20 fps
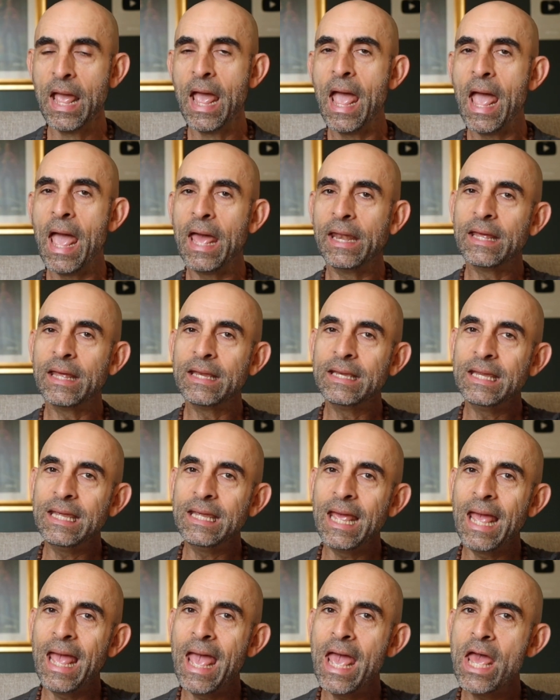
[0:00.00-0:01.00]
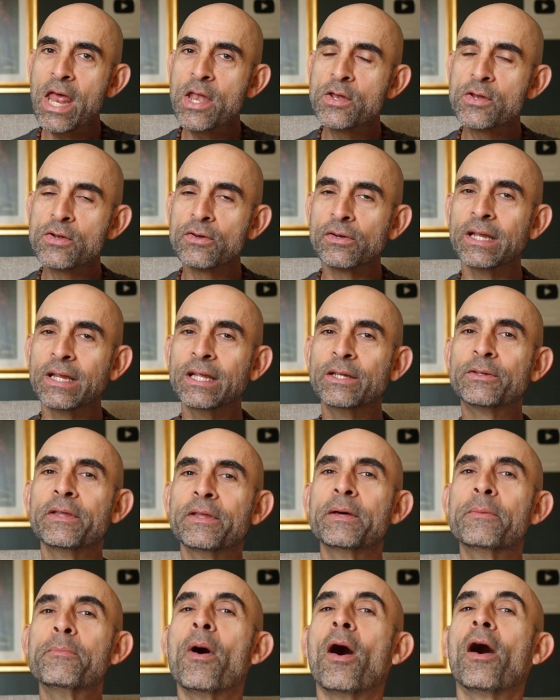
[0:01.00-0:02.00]
and then he entered into
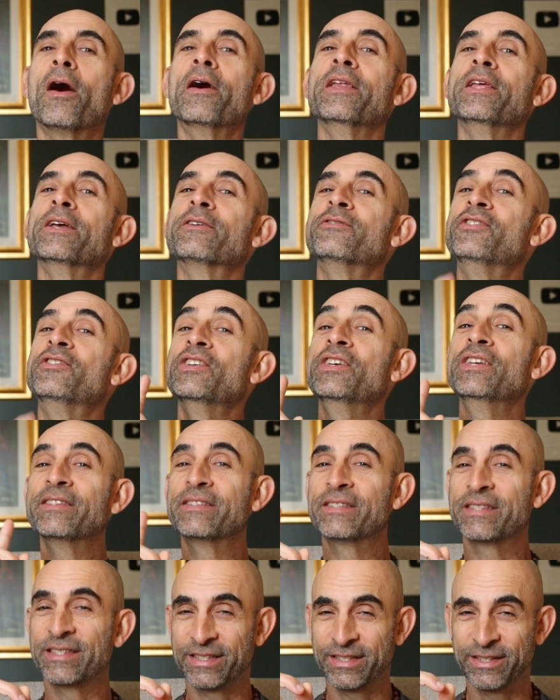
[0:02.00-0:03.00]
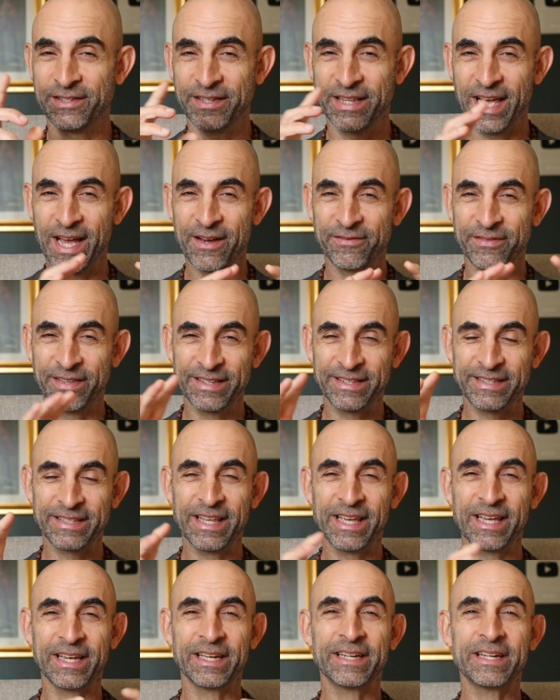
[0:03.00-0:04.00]
the body of Jesus. So they have this
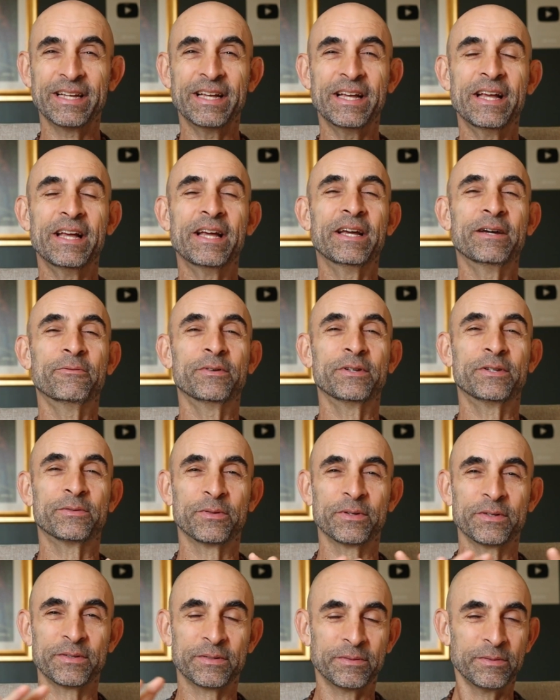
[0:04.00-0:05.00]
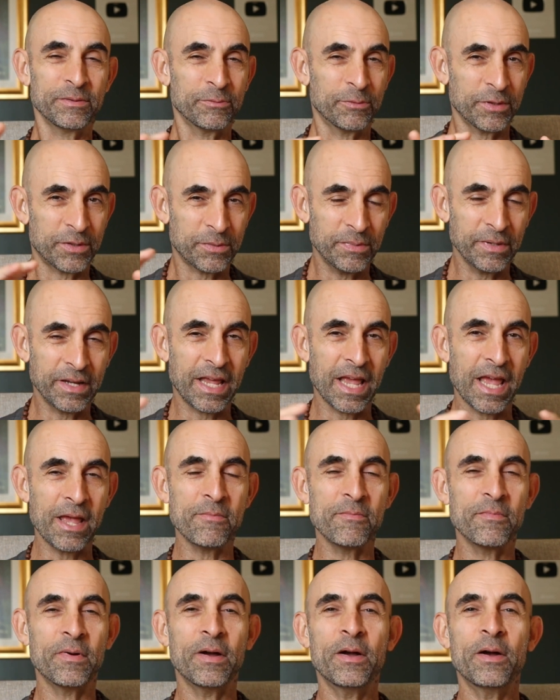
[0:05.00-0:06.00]
thing, which
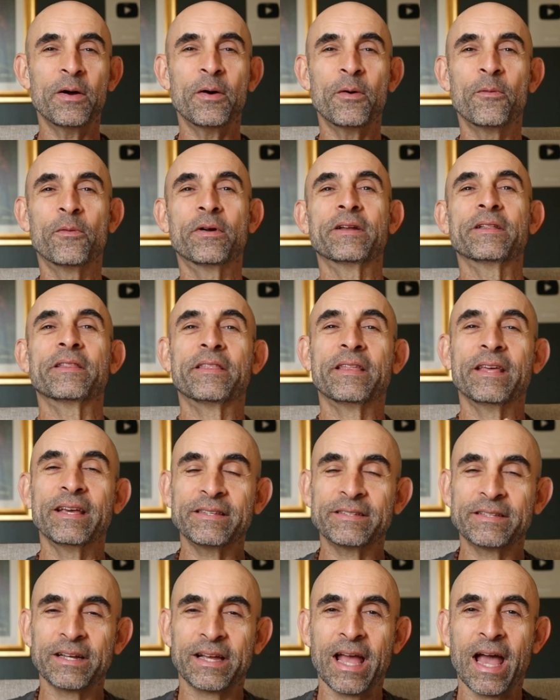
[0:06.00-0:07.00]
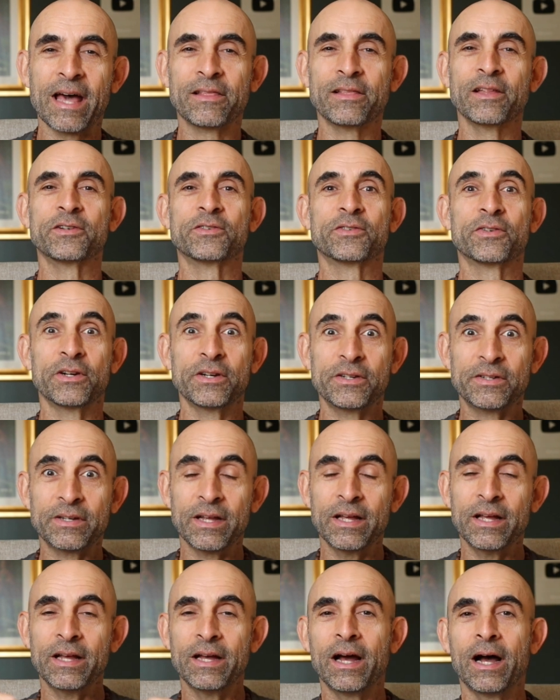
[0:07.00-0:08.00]
became one of the things the Catholic Church
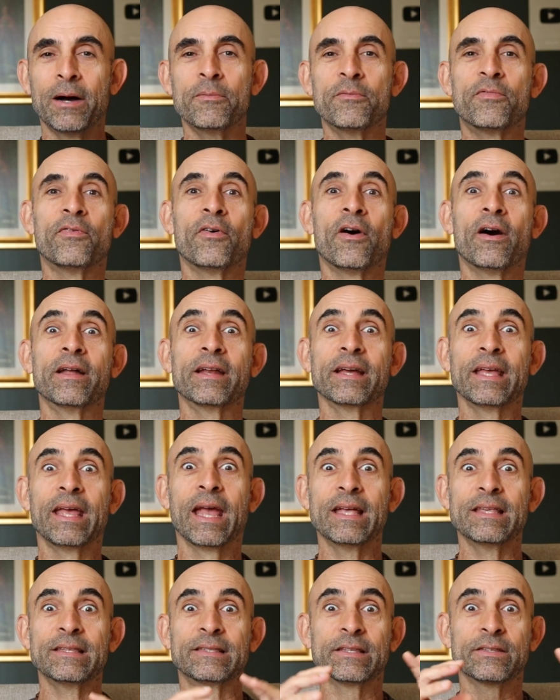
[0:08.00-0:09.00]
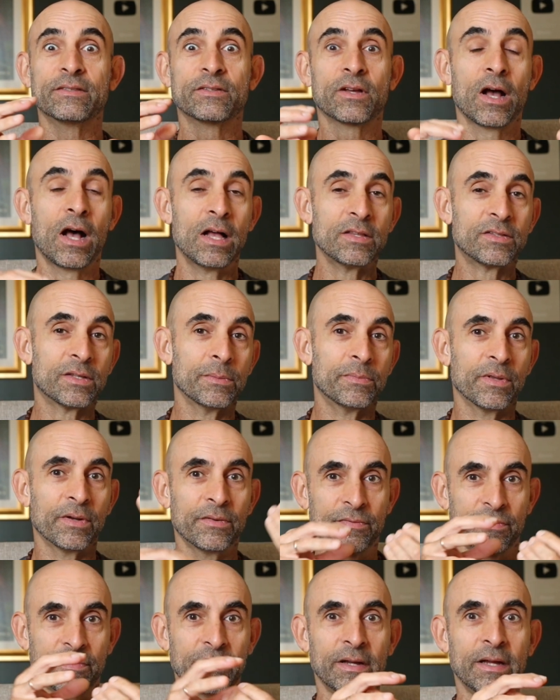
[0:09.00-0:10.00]
fought against, this concept
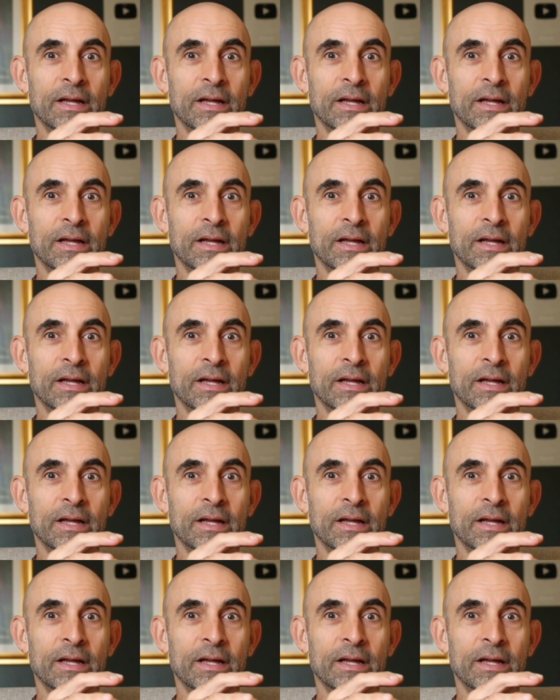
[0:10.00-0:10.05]
of